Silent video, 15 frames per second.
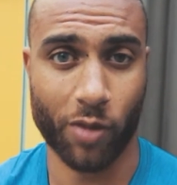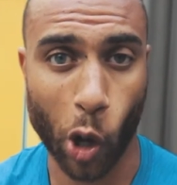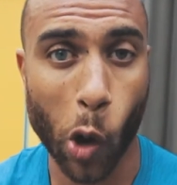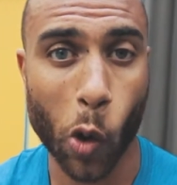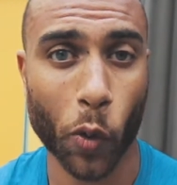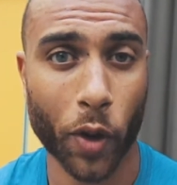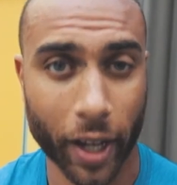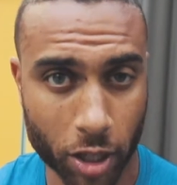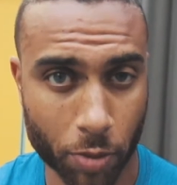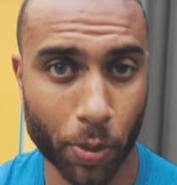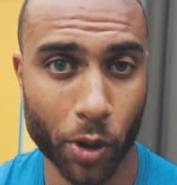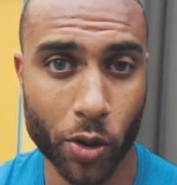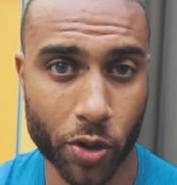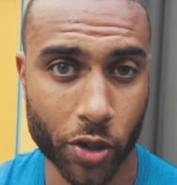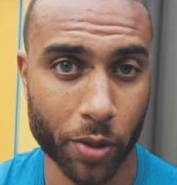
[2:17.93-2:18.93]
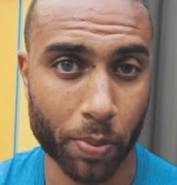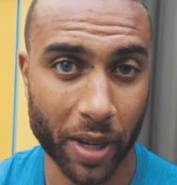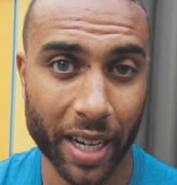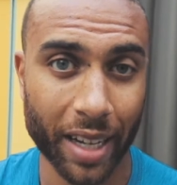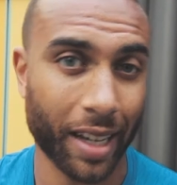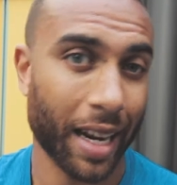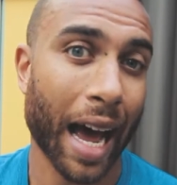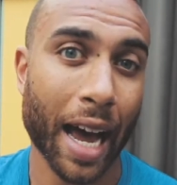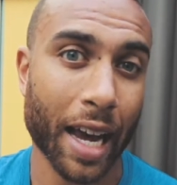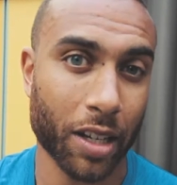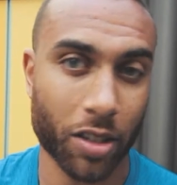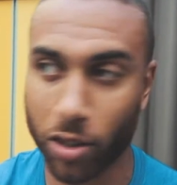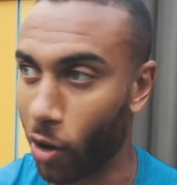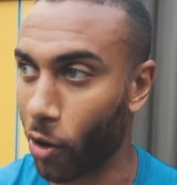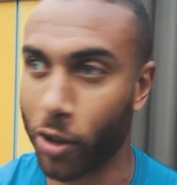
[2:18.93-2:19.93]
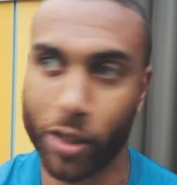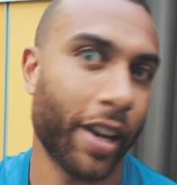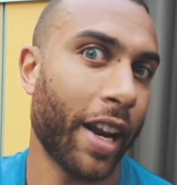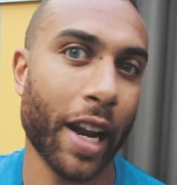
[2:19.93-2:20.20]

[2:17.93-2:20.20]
cold exposure, being in ice longer than